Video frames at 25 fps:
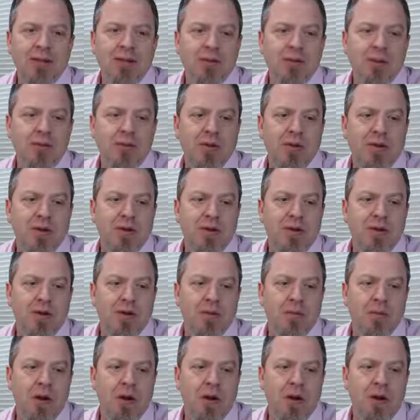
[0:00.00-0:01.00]
So then
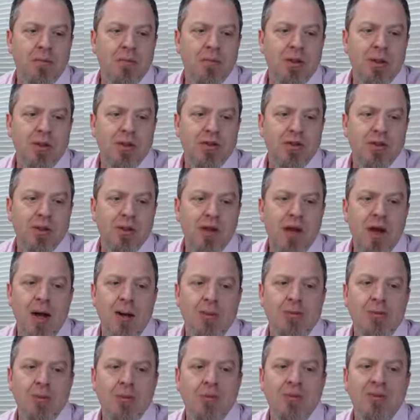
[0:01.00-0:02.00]
there's an
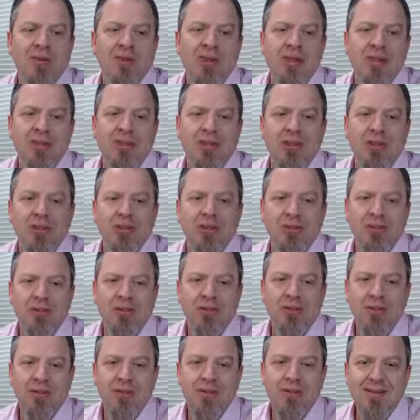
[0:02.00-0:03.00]
optimization
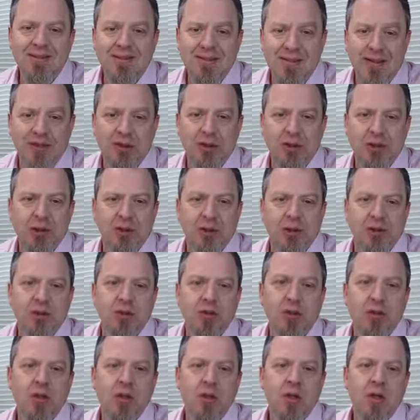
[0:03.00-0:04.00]

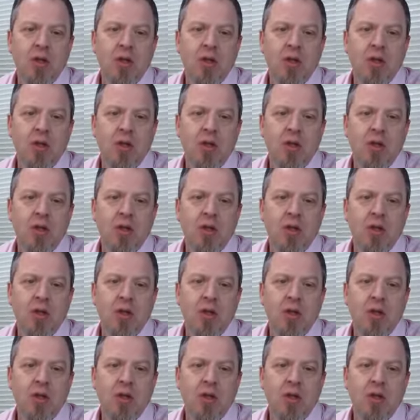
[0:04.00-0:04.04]
section